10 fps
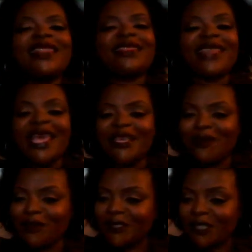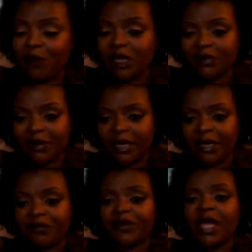Thank you so much,
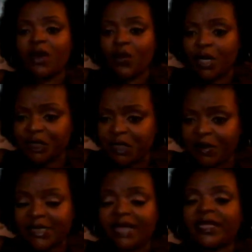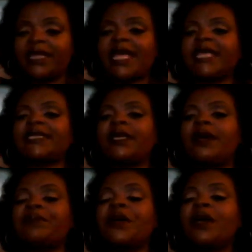Melinda, for that question, because I think that's
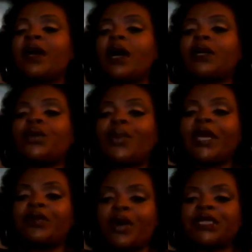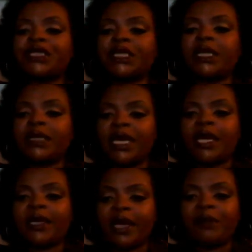a great question,
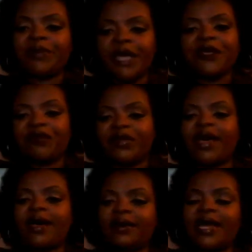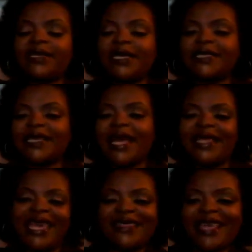and thank you for that. I need to
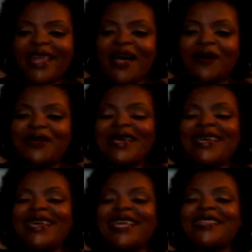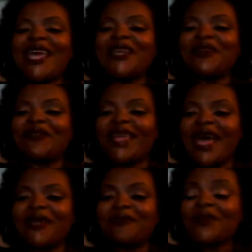kind of get that out, and thank you for that.